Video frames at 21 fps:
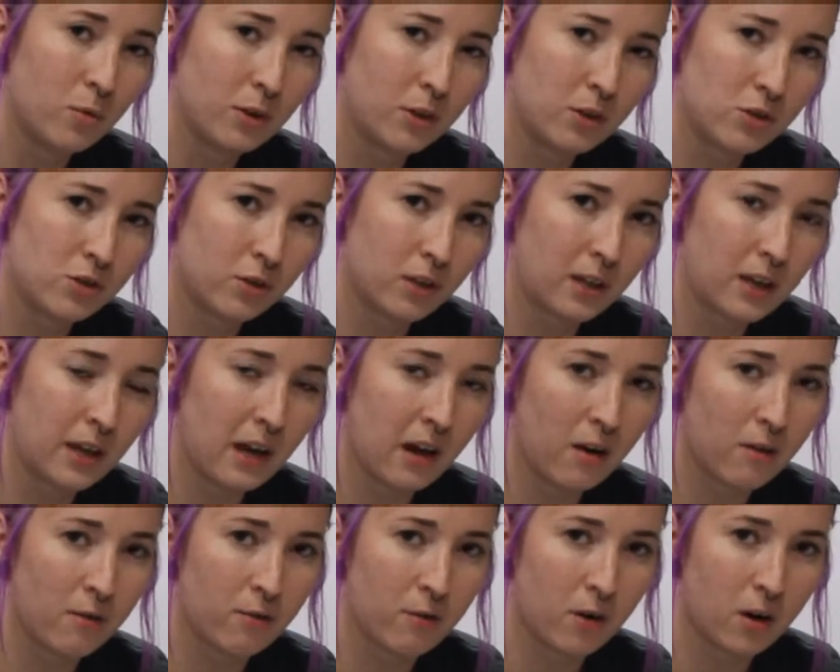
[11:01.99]
We usually
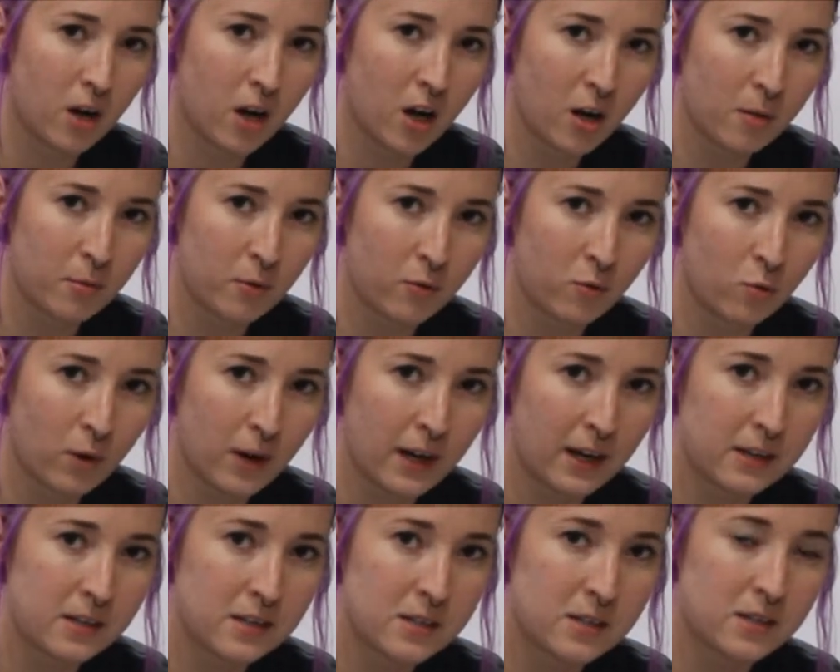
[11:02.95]
count for a hub of
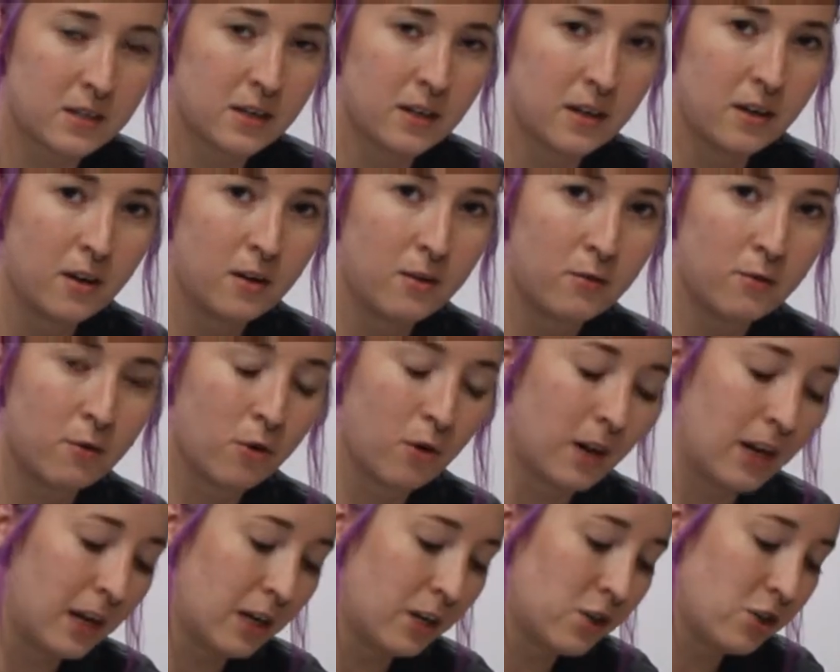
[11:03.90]
waste for
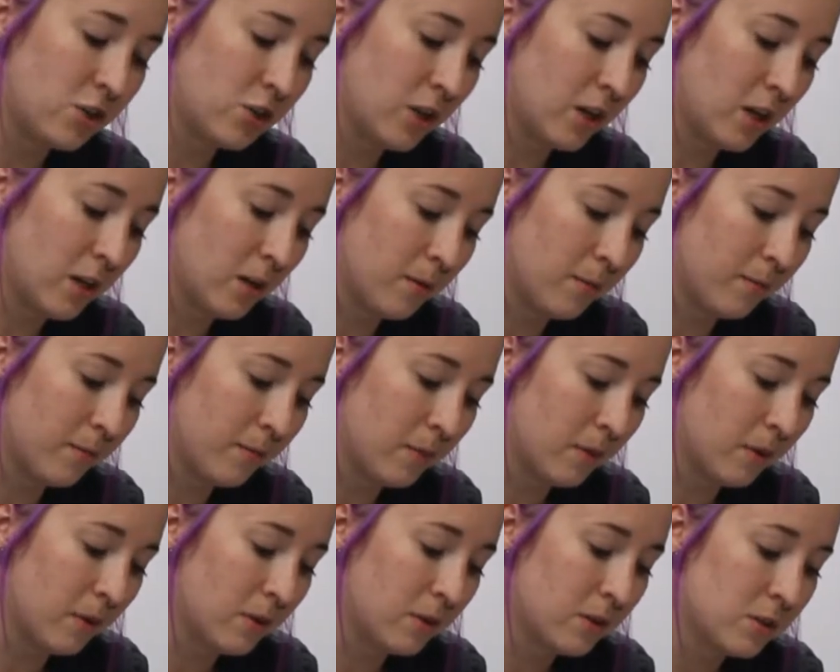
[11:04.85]
each
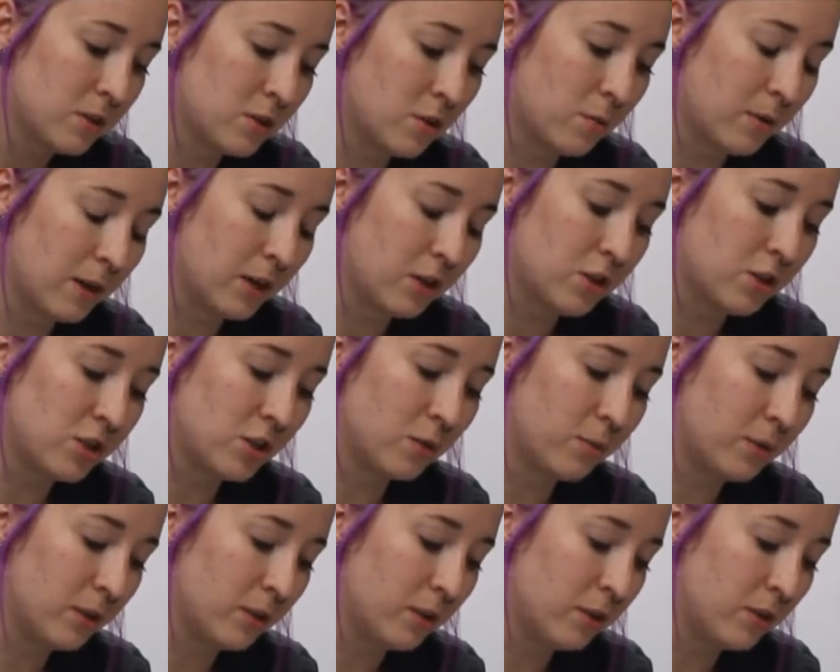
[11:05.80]
syringe that
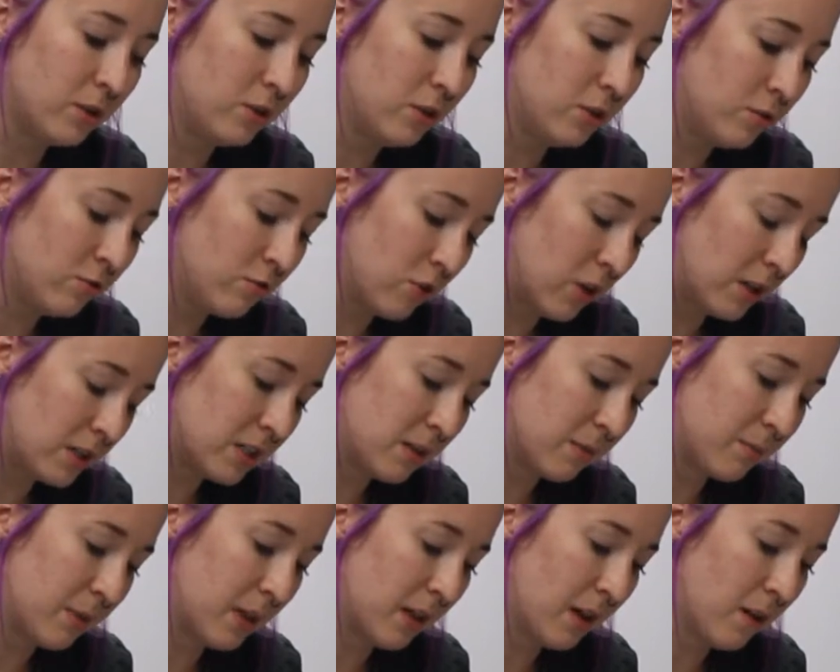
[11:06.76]
we'll draw
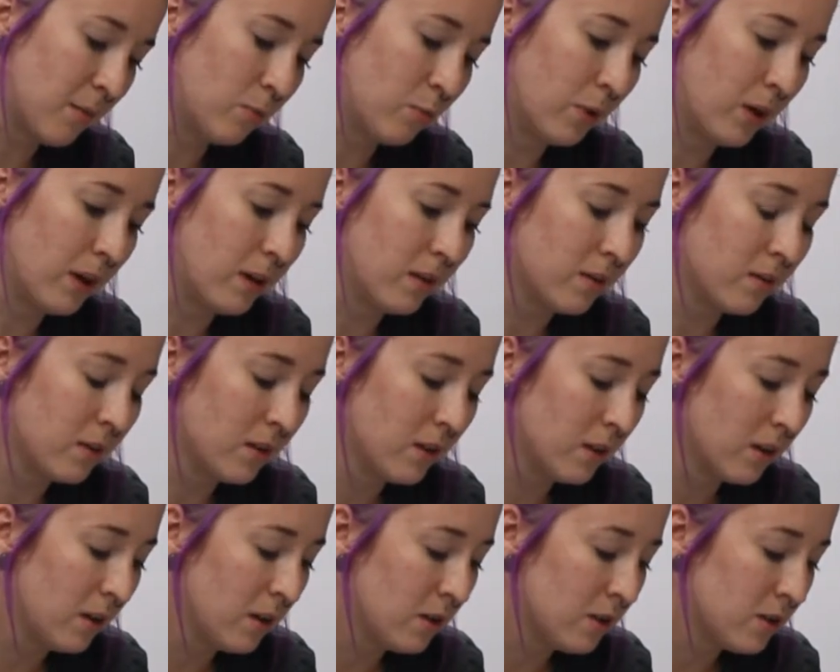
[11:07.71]
something up with.
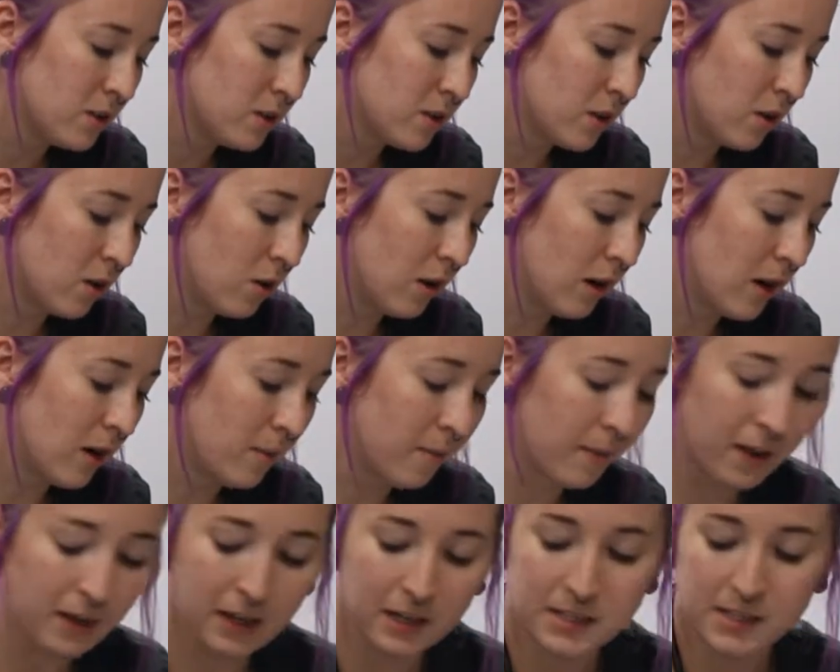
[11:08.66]
So
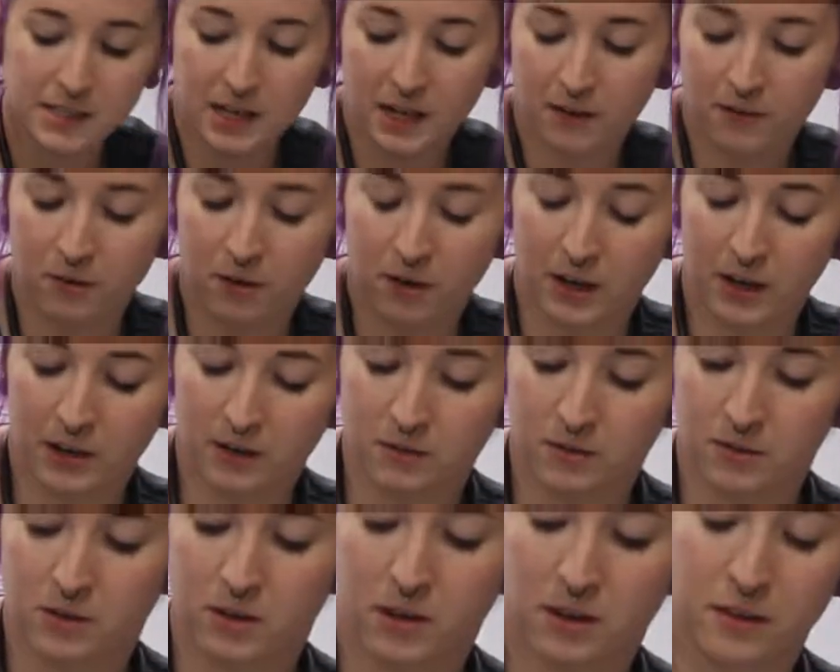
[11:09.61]
like I said, I've already
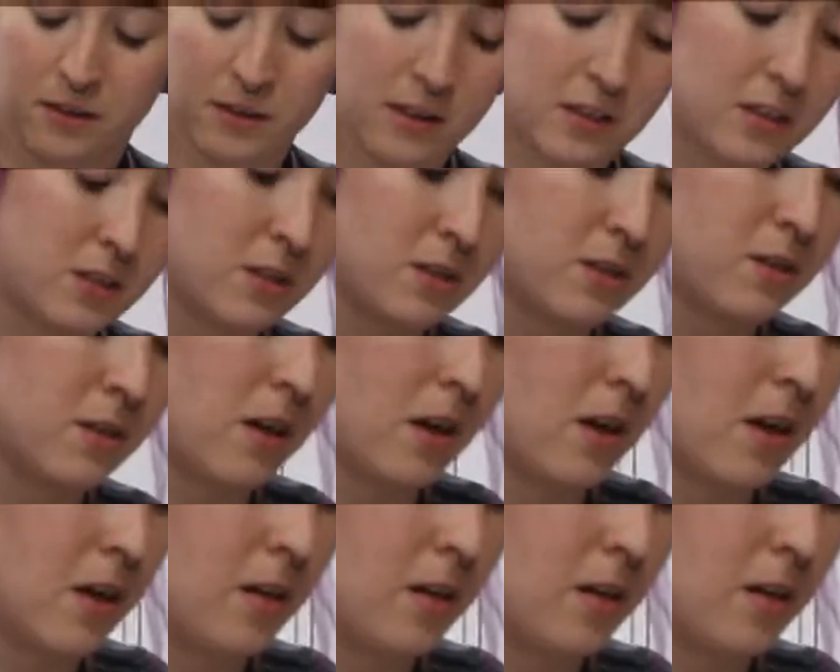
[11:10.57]
done this